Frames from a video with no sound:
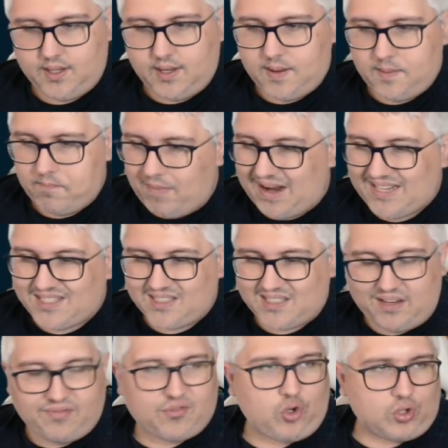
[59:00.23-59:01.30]
might
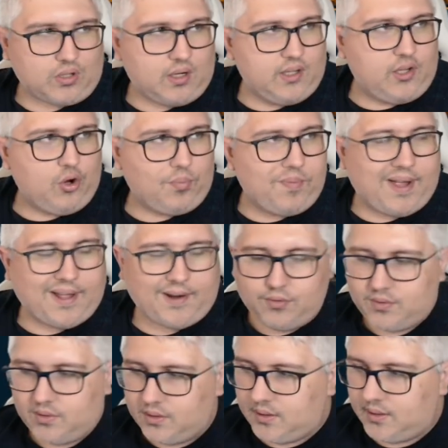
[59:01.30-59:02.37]
save totally your battle.
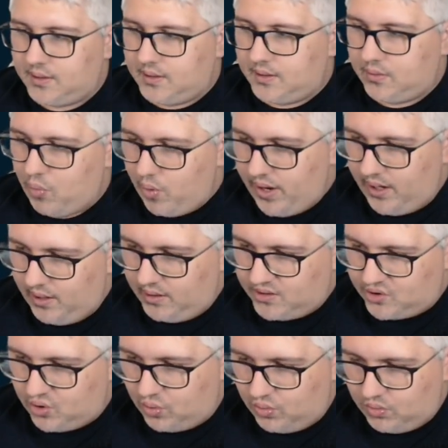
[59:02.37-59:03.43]
Really
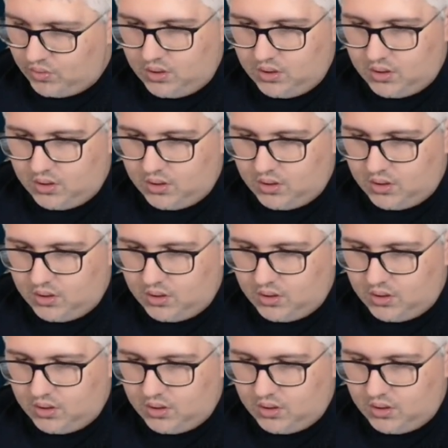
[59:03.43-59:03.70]
strong.